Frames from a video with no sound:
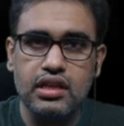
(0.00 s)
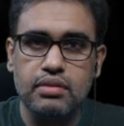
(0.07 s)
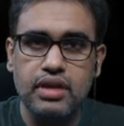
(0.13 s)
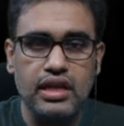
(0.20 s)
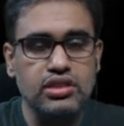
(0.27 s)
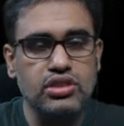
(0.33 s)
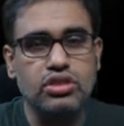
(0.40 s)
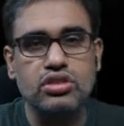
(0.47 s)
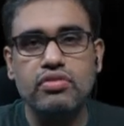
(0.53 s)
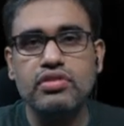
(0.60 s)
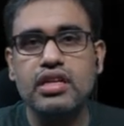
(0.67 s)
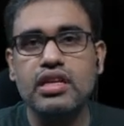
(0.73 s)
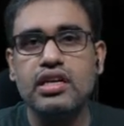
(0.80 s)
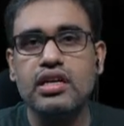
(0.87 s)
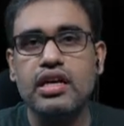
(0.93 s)
branches of
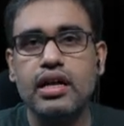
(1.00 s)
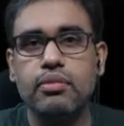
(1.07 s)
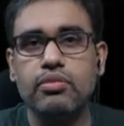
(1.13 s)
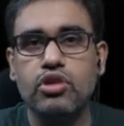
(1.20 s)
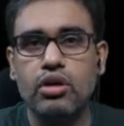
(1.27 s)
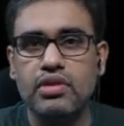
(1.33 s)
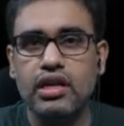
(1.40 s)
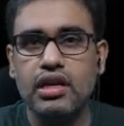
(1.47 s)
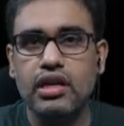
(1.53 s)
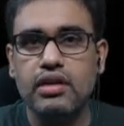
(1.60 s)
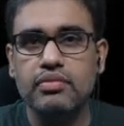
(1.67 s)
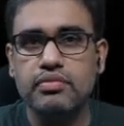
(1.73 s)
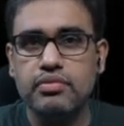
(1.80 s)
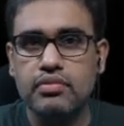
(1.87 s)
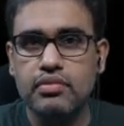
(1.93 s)
the abdominal
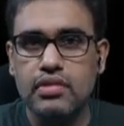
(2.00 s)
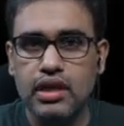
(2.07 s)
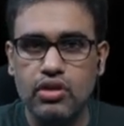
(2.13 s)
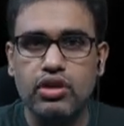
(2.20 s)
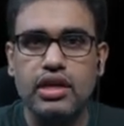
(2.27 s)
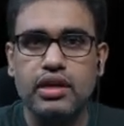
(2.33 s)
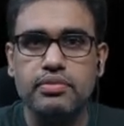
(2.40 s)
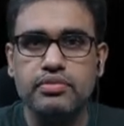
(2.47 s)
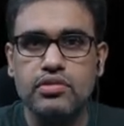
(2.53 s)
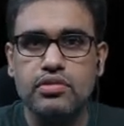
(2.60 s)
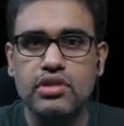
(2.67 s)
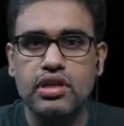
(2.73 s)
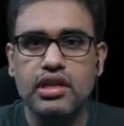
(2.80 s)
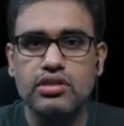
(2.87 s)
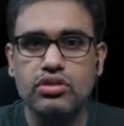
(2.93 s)
aorta.
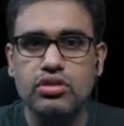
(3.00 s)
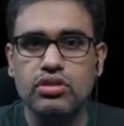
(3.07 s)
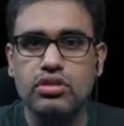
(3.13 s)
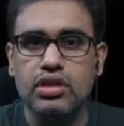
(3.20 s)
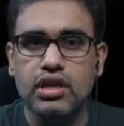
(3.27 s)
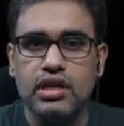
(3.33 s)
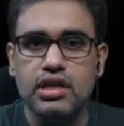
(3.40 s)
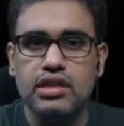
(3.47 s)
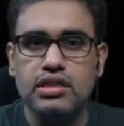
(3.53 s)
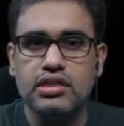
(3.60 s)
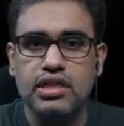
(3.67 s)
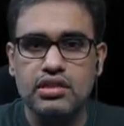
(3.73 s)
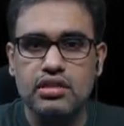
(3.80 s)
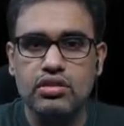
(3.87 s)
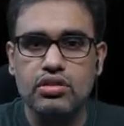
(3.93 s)
Okay, so
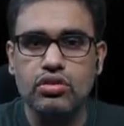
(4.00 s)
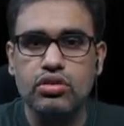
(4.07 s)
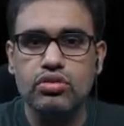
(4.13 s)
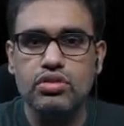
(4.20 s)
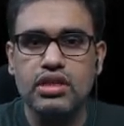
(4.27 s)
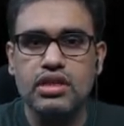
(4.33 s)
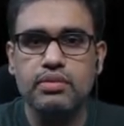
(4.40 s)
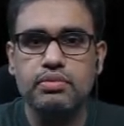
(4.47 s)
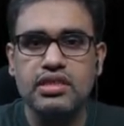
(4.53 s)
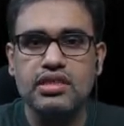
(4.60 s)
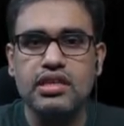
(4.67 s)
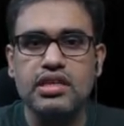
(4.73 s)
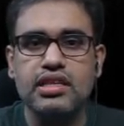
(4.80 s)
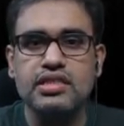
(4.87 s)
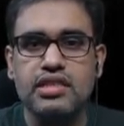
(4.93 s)
just go to the basic
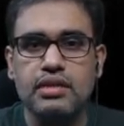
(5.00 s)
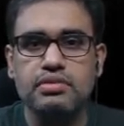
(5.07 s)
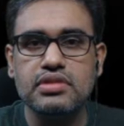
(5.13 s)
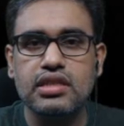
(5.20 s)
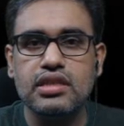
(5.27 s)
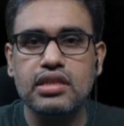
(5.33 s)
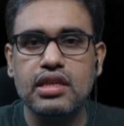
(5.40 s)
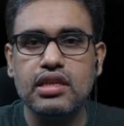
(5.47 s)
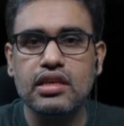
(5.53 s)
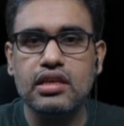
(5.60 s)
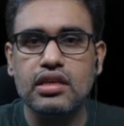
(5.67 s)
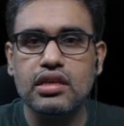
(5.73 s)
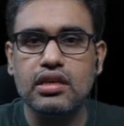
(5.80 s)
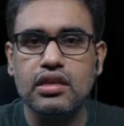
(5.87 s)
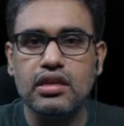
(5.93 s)
concepts and then
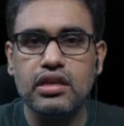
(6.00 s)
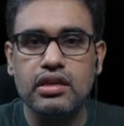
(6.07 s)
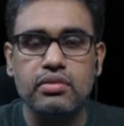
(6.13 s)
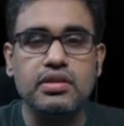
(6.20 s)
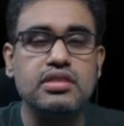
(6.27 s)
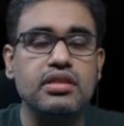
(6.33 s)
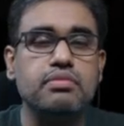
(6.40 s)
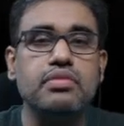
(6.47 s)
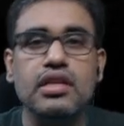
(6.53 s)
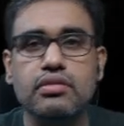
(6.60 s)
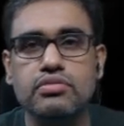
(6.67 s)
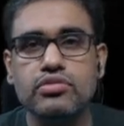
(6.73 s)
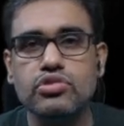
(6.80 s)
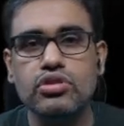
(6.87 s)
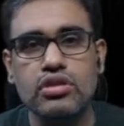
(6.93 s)
it will be simple.
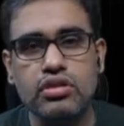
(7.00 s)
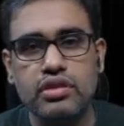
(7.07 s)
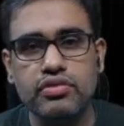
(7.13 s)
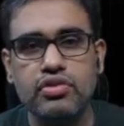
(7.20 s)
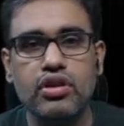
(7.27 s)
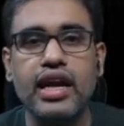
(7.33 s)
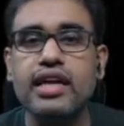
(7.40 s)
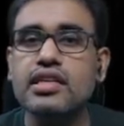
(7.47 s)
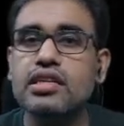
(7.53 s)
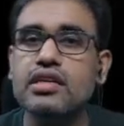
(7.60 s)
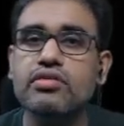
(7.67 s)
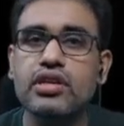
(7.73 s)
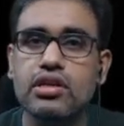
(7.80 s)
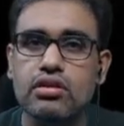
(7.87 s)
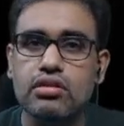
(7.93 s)
So if you like the
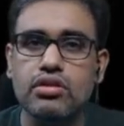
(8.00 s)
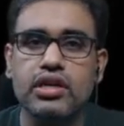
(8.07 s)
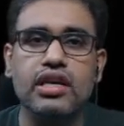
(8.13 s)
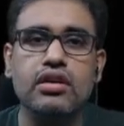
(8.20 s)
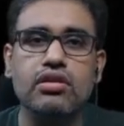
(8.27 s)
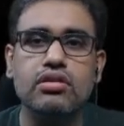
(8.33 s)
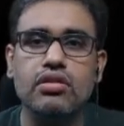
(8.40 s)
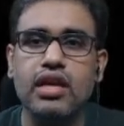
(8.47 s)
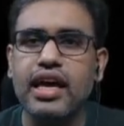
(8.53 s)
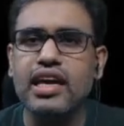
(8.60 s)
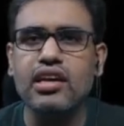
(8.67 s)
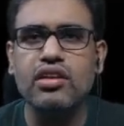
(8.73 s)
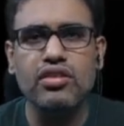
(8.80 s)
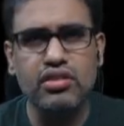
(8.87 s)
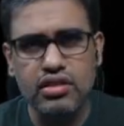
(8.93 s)
video, you can go like.
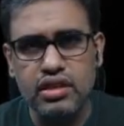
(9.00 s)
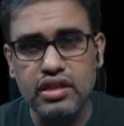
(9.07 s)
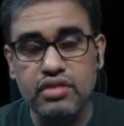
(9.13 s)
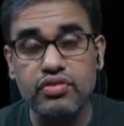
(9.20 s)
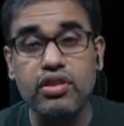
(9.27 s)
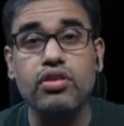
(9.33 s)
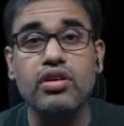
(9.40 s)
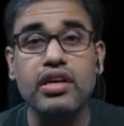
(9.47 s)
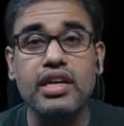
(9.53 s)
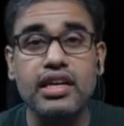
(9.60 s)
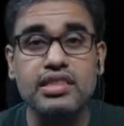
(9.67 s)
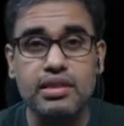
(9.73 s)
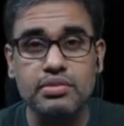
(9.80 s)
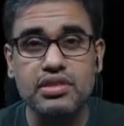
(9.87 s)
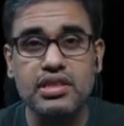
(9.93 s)
If you are not yet
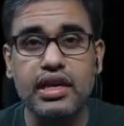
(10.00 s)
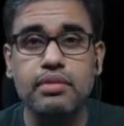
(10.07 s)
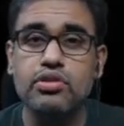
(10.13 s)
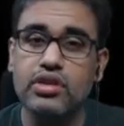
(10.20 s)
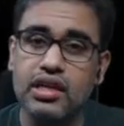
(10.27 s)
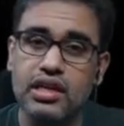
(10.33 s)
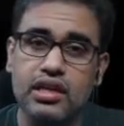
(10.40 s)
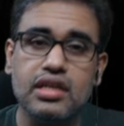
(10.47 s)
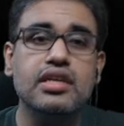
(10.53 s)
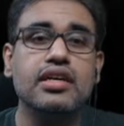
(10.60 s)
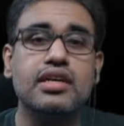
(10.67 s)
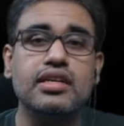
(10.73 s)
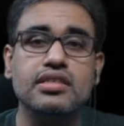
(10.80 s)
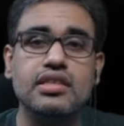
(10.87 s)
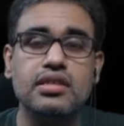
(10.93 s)
subscribed, you can
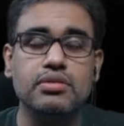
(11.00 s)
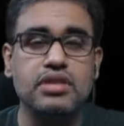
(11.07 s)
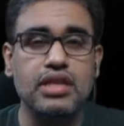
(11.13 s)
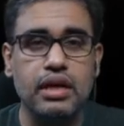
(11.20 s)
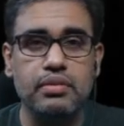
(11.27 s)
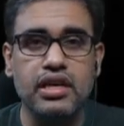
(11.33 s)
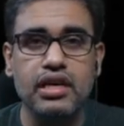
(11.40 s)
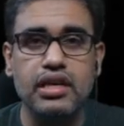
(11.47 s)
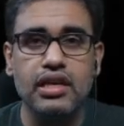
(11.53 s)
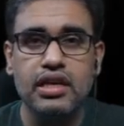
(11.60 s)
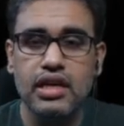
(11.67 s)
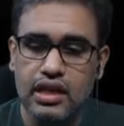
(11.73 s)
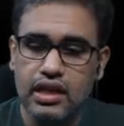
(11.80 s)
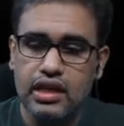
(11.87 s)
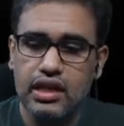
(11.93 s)
consider subscribing it.
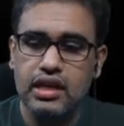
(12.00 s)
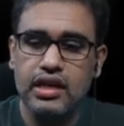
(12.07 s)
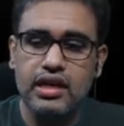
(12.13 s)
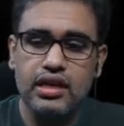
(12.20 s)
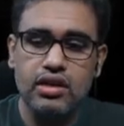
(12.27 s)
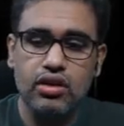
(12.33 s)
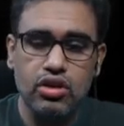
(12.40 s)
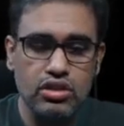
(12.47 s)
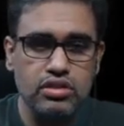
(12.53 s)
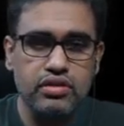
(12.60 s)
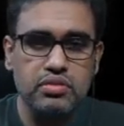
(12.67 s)
And also one